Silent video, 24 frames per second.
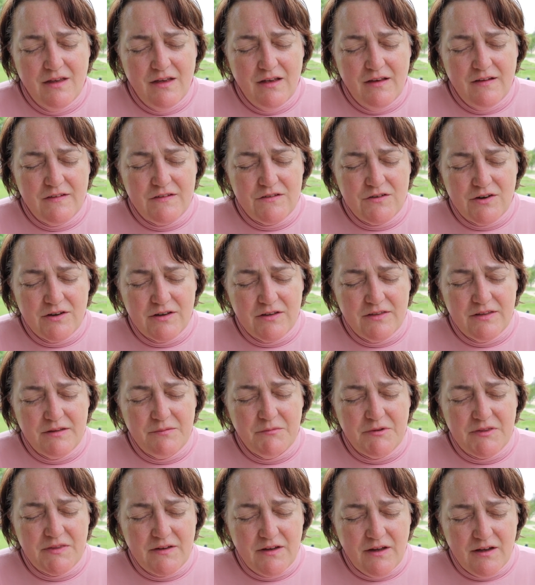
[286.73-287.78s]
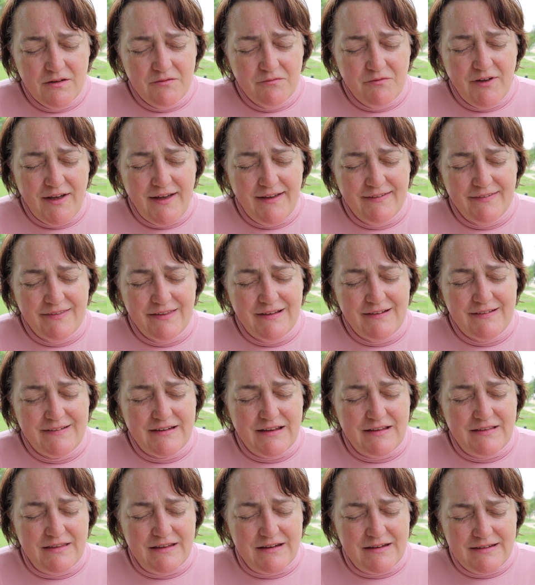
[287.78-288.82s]
Struggling with gun violence
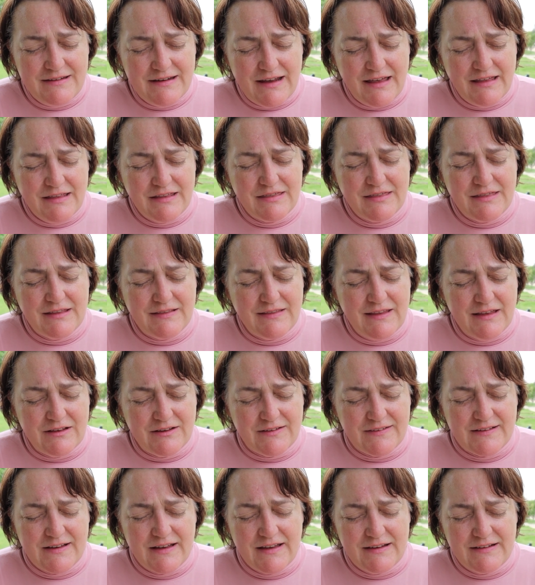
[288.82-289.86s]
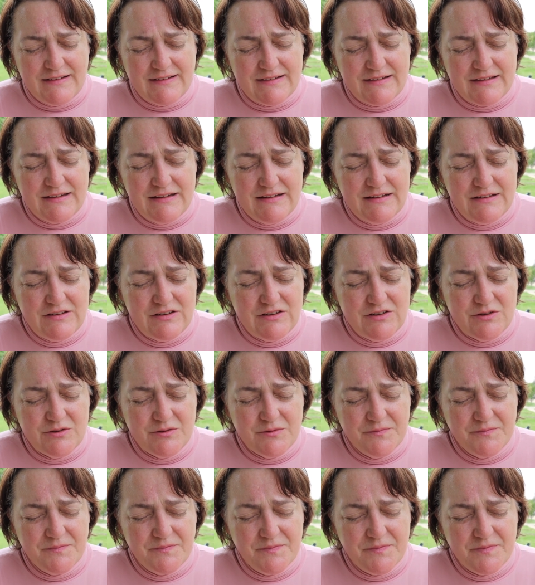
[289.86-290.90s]
and the death that those guns lead to.
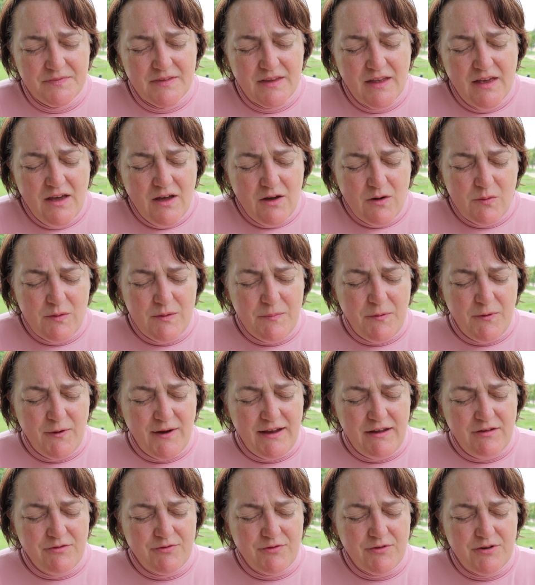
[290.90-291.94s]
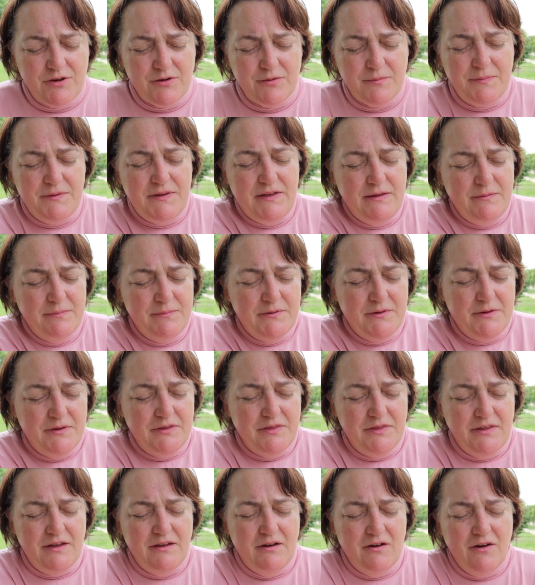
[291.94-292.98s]
We pray for your people
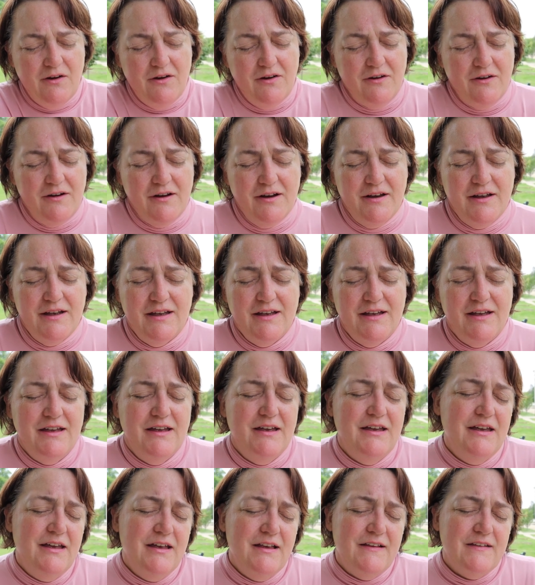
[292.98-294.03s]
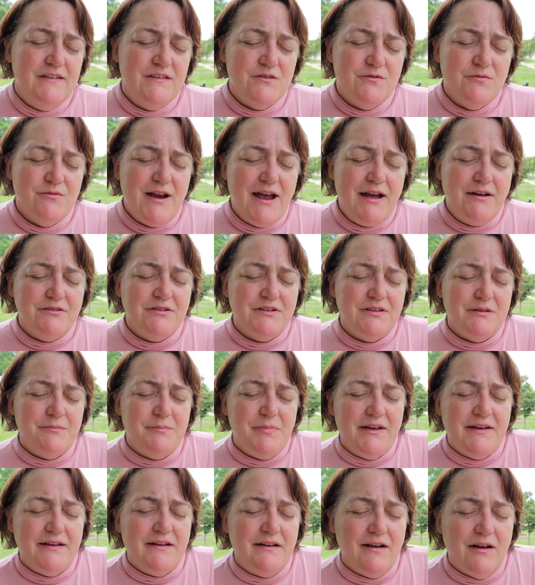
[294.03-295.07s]
that are surrounded
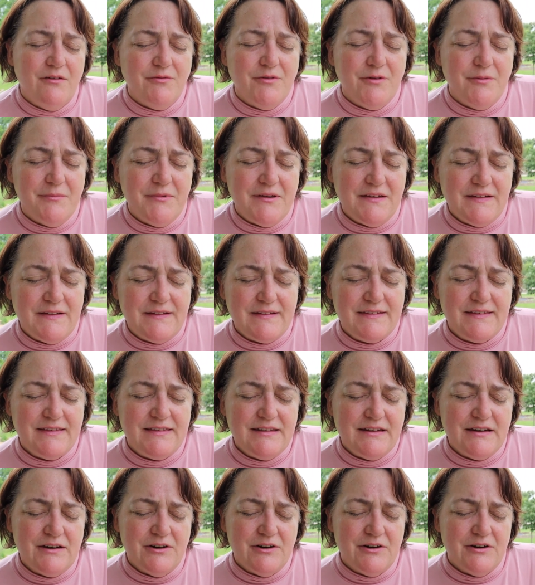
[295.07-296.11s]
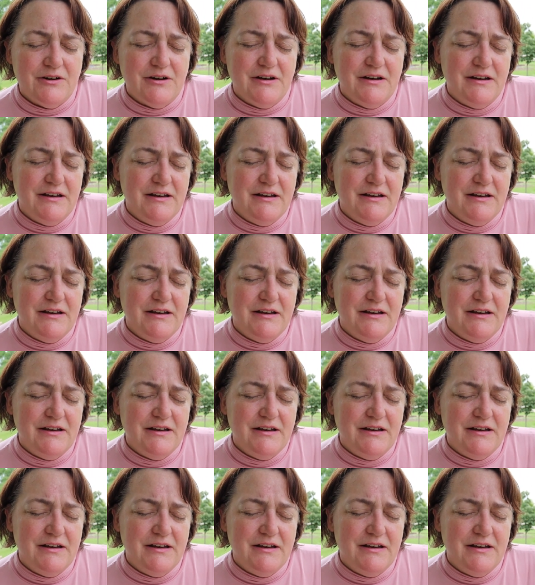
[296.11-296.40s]
by governments that are